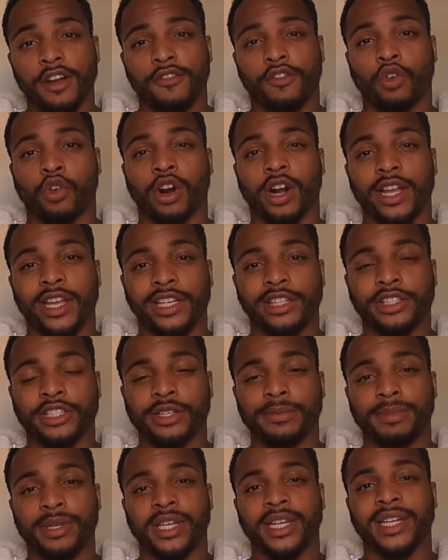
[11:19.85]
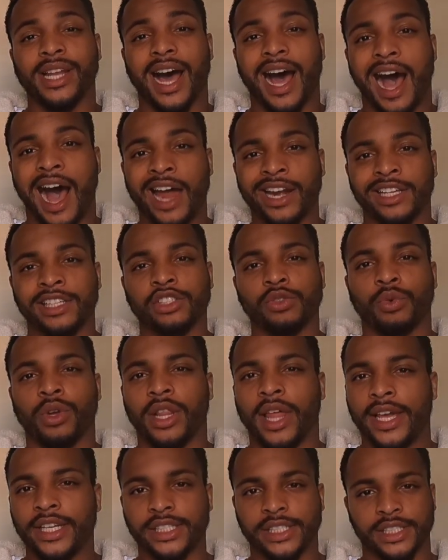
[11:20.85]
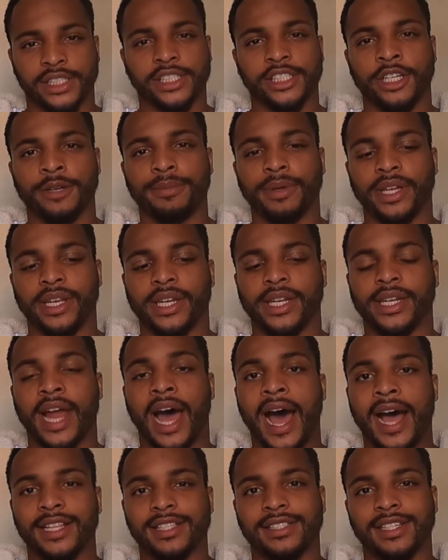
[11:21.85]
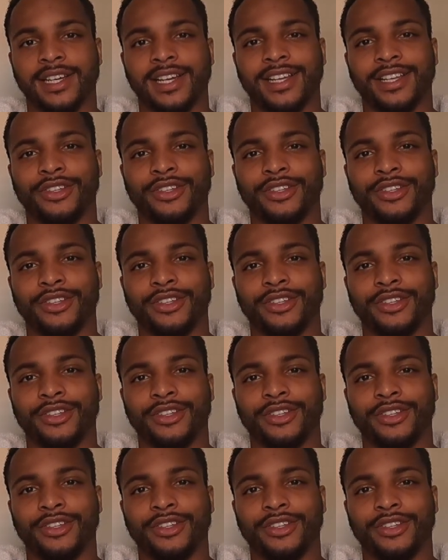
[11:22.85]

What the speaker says: for it to be an honest relationship and not,